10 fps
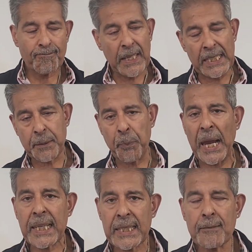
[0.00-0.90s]
it's
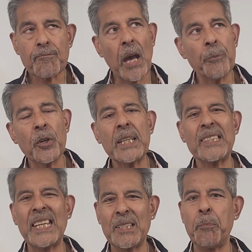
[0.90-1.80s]
pain. I'm not going to
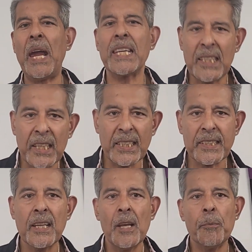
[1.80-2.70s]
say it's painless,